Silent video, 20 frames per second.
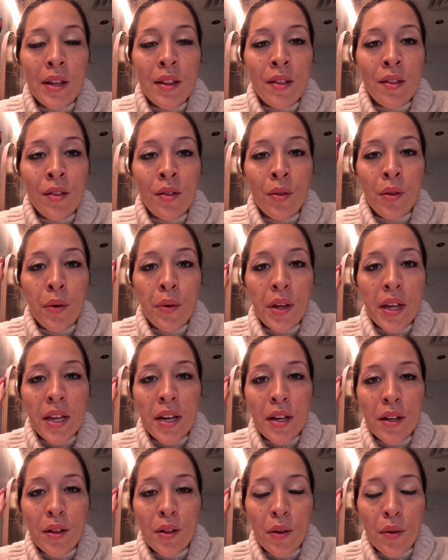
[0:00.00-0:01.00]
It's
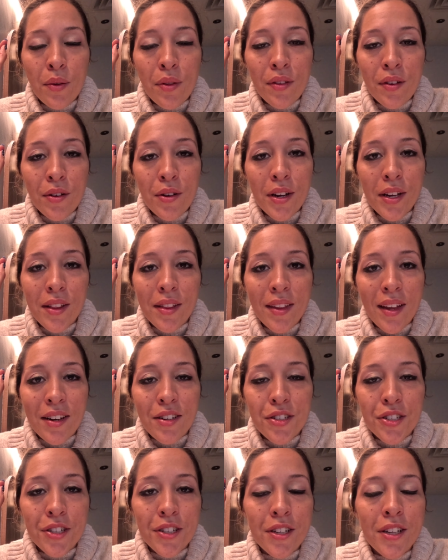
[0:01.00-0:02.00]
located close to Grand
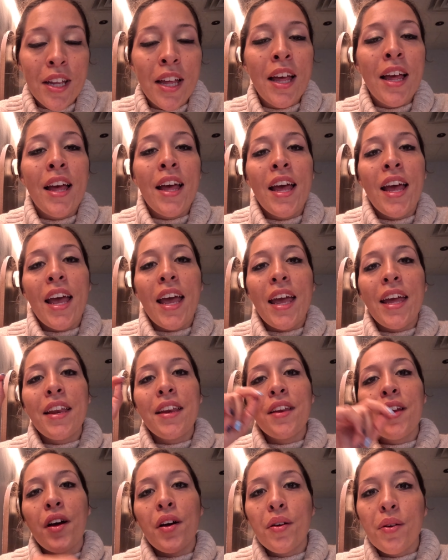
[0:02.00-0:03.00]
Central,
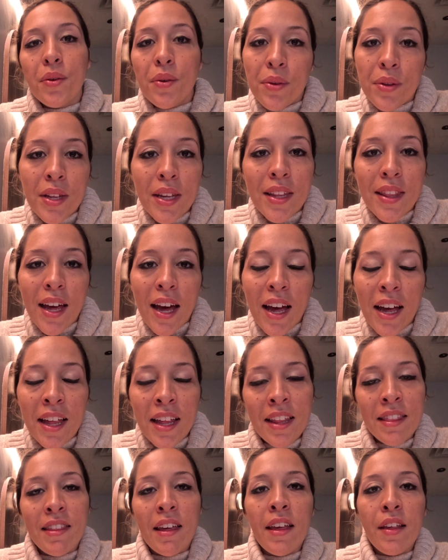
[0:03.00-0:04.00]
and not only that,
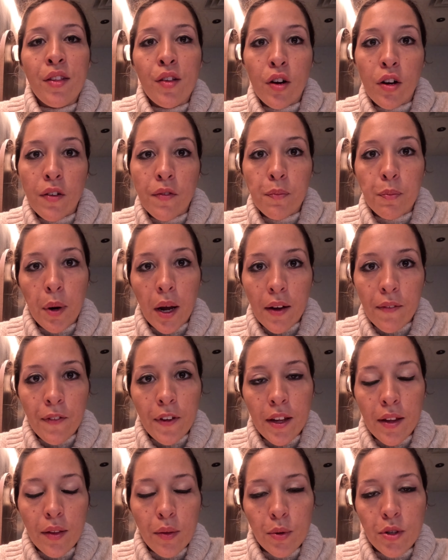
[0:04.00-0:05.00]
they serve
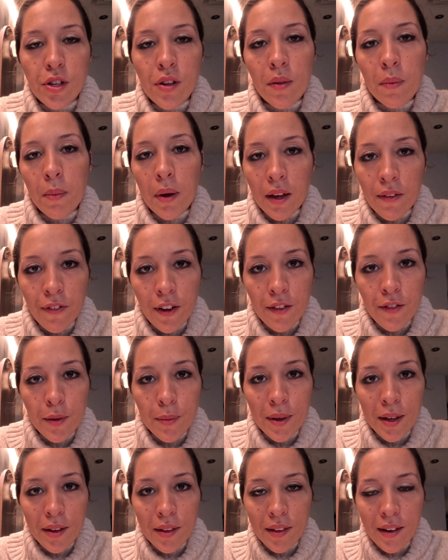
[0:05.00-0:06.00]
breakfast, which is my favorite
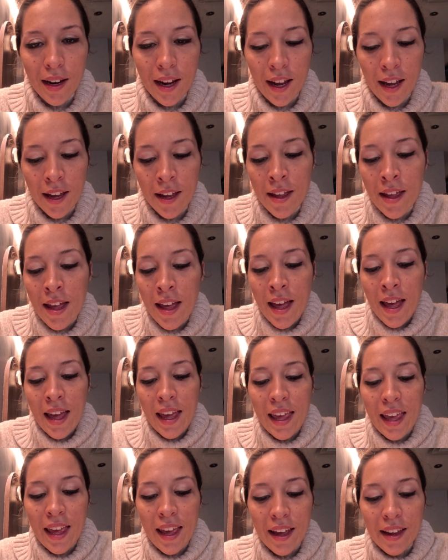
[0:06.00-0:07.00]
meal of the day.
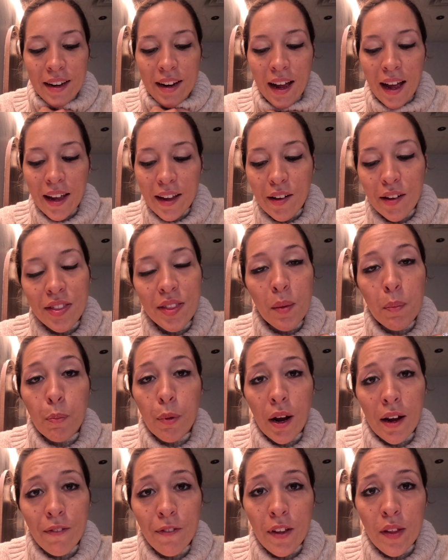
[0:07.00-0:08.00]
And I got the
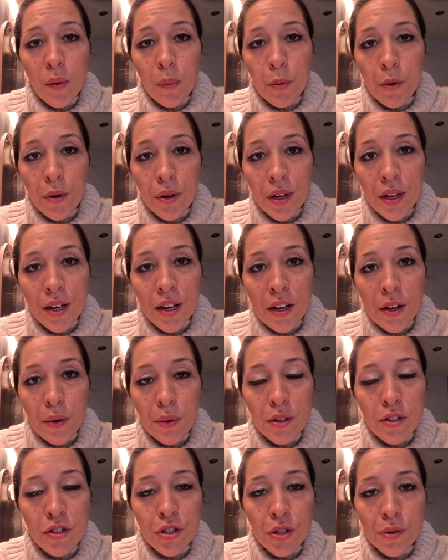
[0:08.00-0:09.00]
breakfast burrito
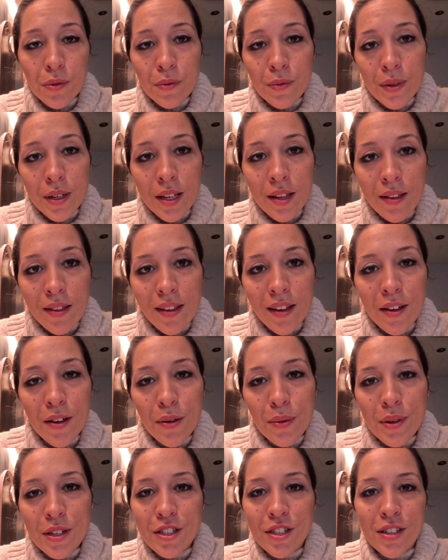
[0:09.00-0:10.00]
with
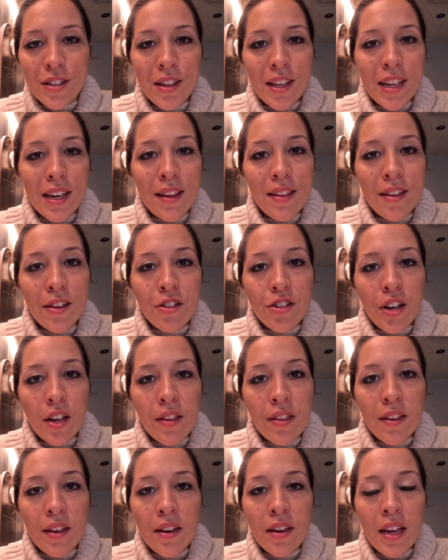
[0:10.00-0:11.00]
chorizo, which the lady
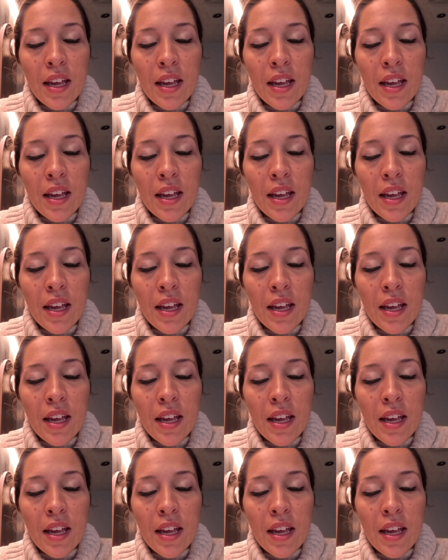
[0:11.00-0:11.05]
suggested